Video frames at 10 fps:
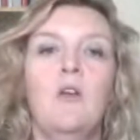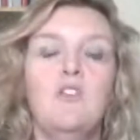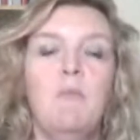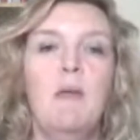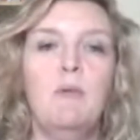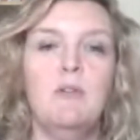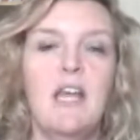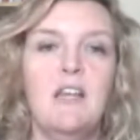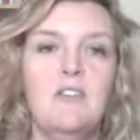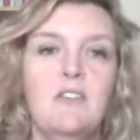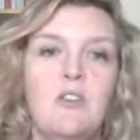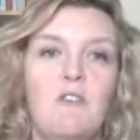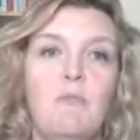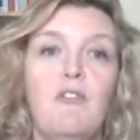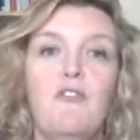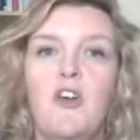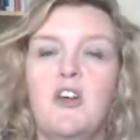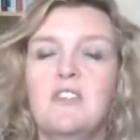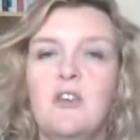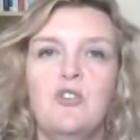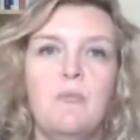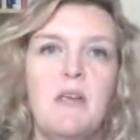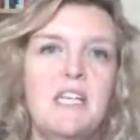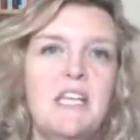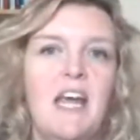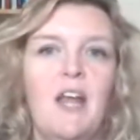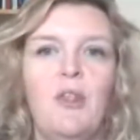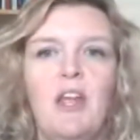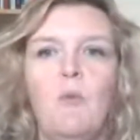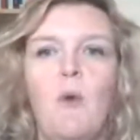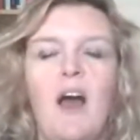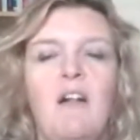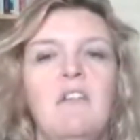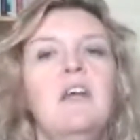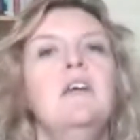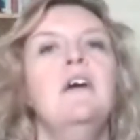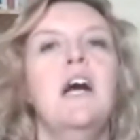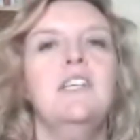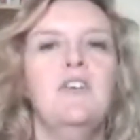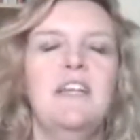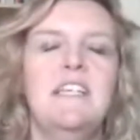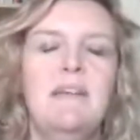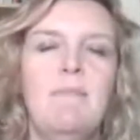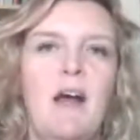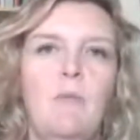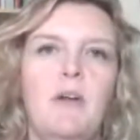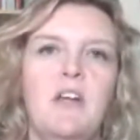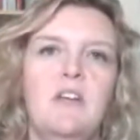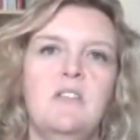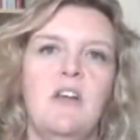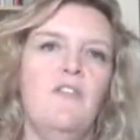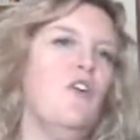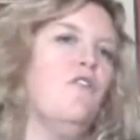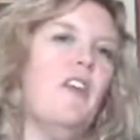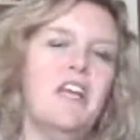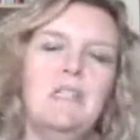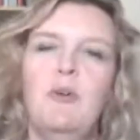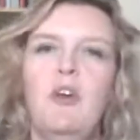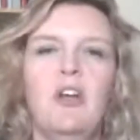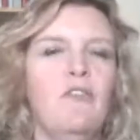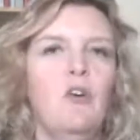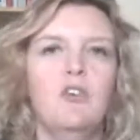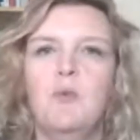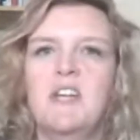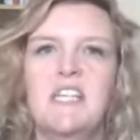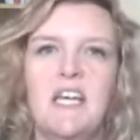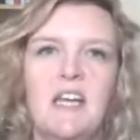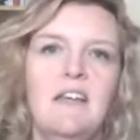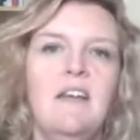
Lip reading: people tend to sort of prefer social media and think, well, I don't need email because I've got Facebook, I've got Twitter,